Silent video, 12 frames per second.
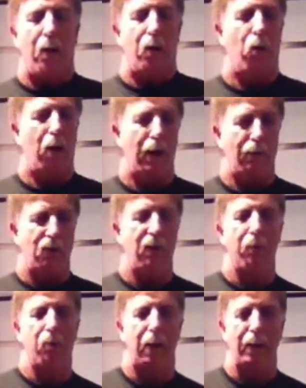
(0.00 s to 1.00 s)
you want to have
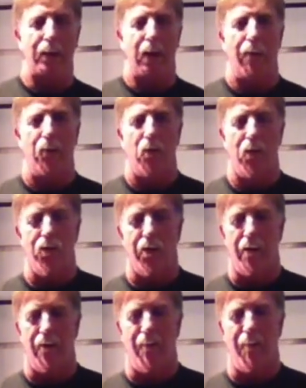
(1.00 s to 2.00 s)
something to write it down, of course, so
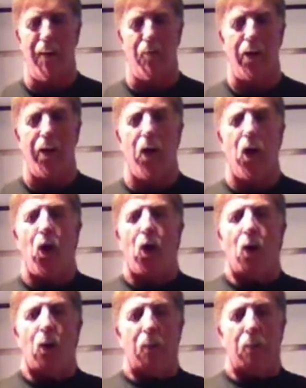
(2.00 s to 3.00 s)
you're going to remember it.
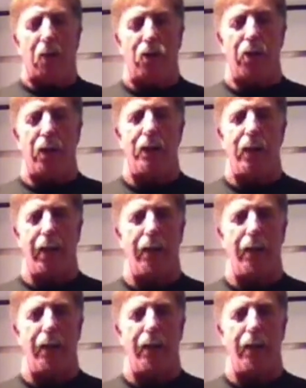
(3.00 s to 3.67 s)
But you're going to take